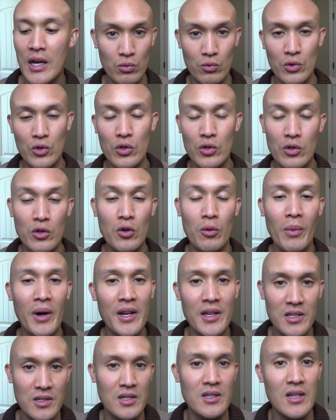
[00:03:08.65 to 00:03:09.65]
You know,
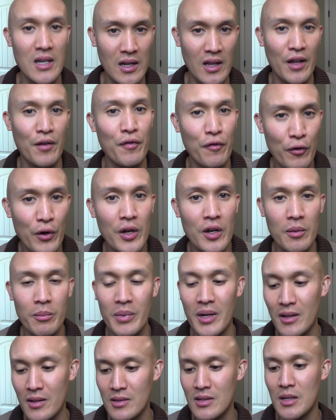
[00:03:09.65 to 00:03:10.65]
money is kind of like freedom,
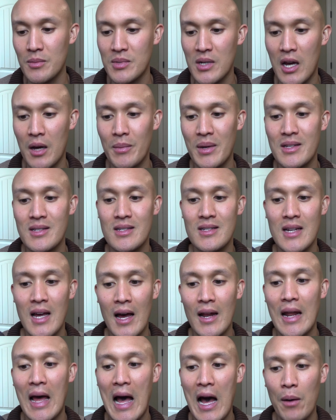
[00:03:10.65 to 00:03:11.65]
but at the same time, it's
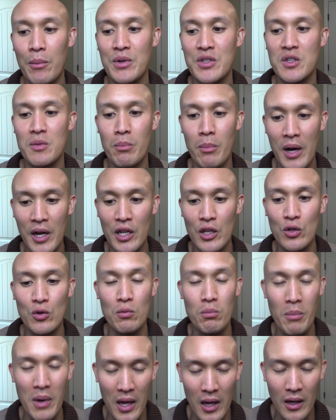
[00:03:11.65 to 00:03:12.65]
not how much money you
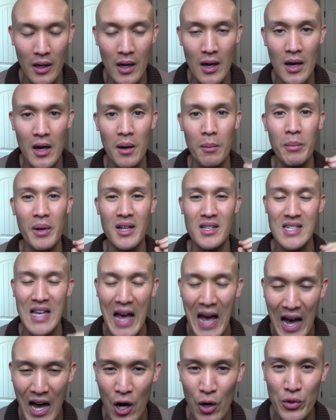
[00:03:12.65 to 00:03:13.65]
make, but it's
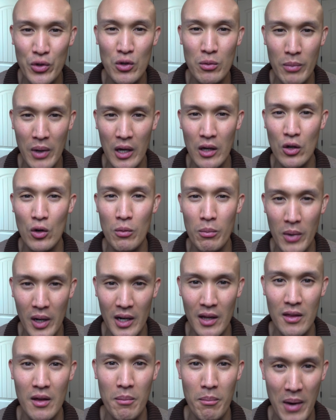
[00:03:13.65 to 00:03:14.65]
how you make your
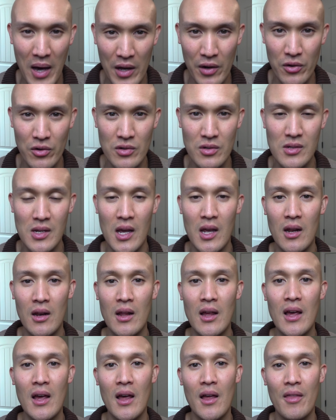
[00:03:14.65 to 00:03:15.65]
money that matters. And
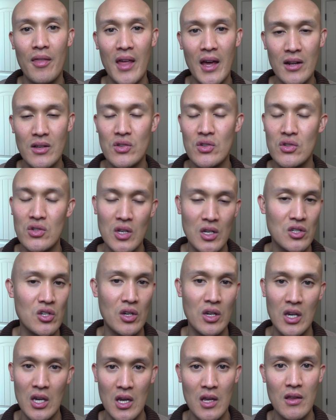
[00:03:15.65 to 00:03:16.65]
that is such a
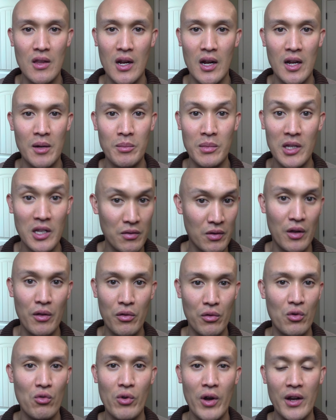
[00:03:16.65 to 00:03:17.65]
key that I'm living
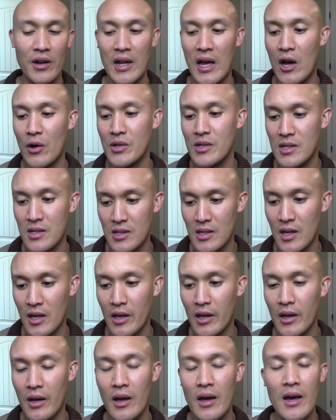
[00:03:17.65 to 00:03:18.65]
through right now and
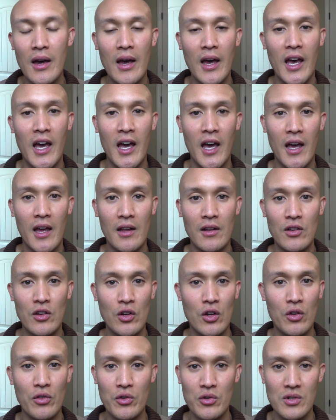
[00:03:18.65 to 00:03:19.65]
seeing. And you
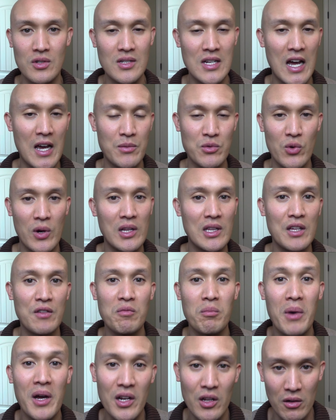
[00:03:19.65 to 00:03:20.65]
know, there's times where I leave
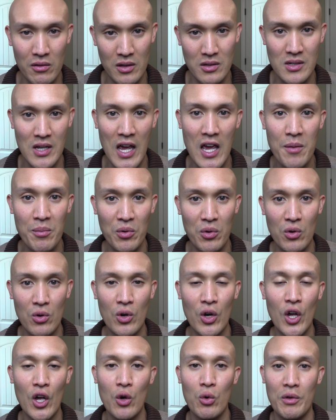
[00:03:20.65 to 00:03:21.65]
money on the
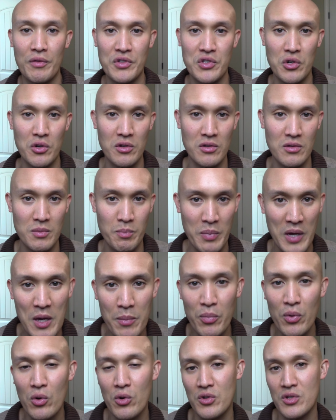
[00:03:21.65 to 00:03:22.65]
table with certain
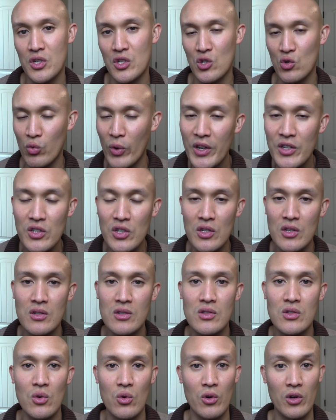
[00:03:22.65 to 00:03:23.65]
people or
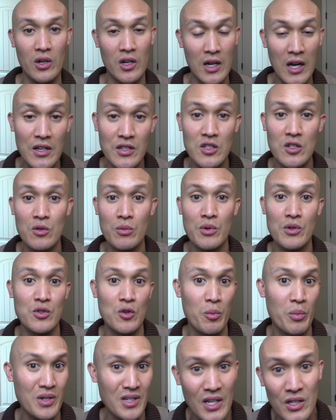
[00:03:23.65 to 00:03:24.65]
situations or customers
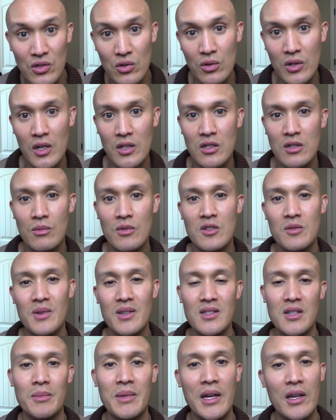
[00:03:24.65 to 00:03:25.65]
or potential customers
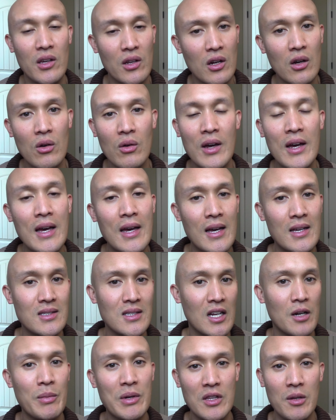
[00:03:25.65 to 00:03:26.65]
because I'm like, you know, it's
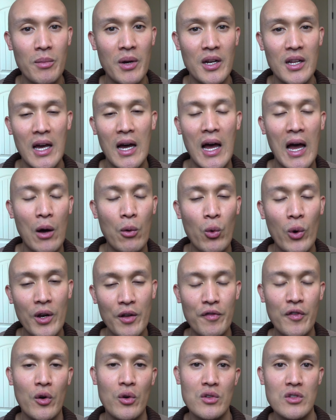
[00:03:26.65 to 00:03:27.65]
not about the money. I, I want to
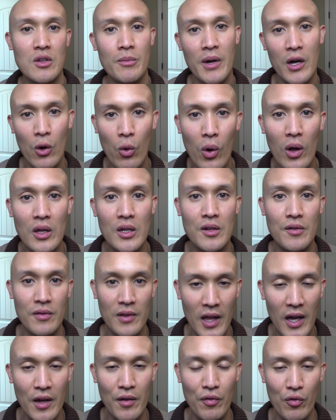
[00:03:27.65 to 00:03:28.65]
focus on my quality of
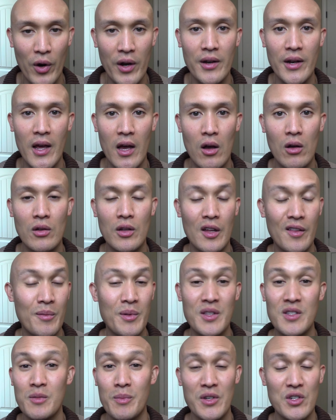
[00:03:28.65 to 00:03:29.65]
life right now. That
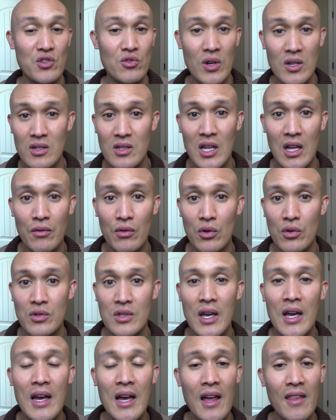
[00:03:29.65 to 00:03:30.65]
means my stress levels.
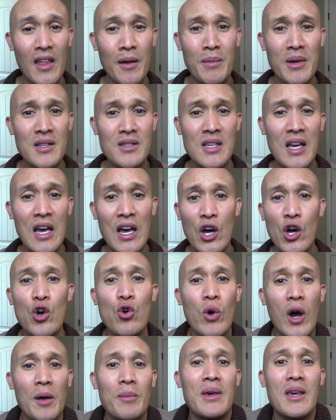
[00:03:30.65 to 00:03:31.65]
That means
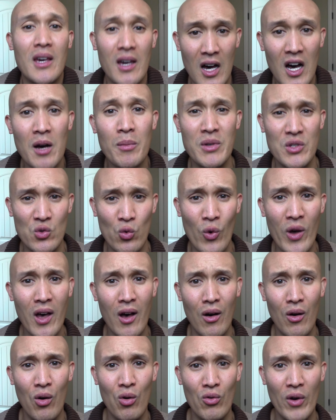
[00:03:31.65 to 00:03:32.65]
who I become as
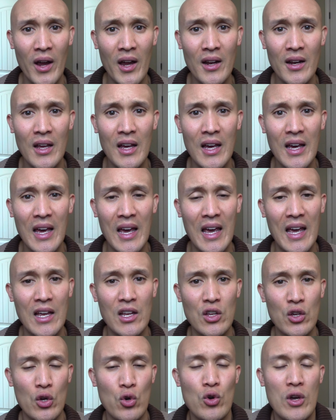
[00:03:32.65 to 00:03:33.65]
well, right?
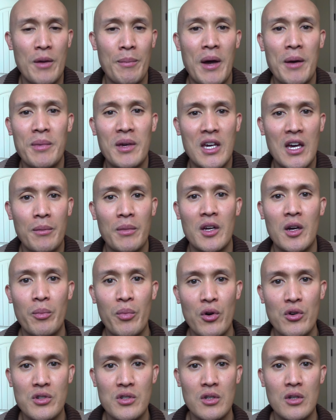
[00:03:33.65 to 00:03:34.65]
Am I becoming a
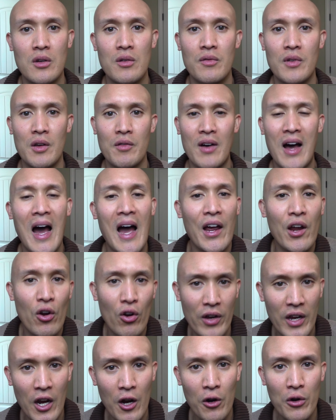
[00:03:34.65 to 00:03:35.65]
person of, of higher
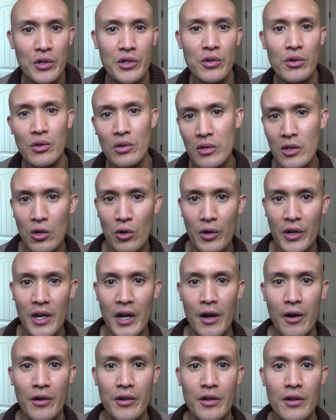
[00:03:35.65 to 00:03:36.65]
character or lower
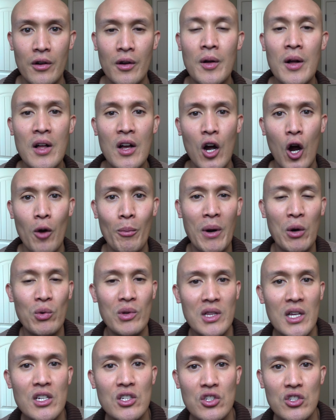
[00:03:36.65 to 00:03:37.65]
character? Are my
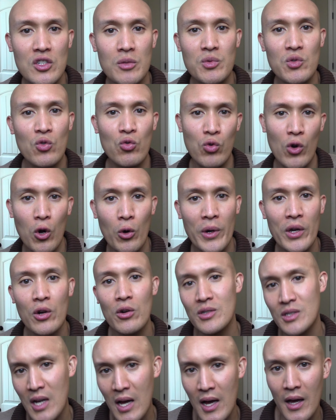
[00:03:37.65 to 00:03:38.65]
relationships growing
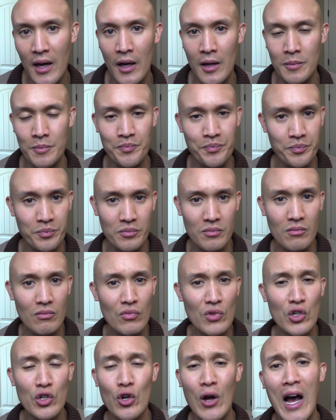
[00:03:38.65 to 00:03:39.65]
or dying?
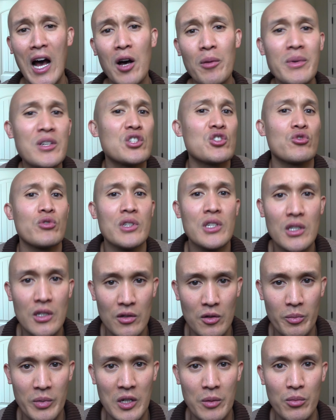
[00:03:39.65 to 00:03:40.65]
You know, how am I treating
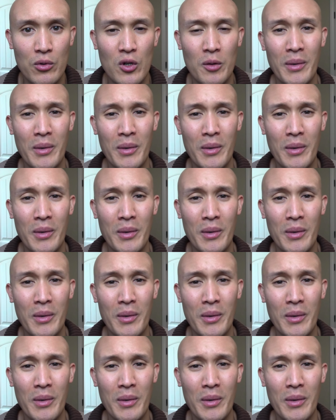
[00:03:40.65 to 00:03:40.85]
other people?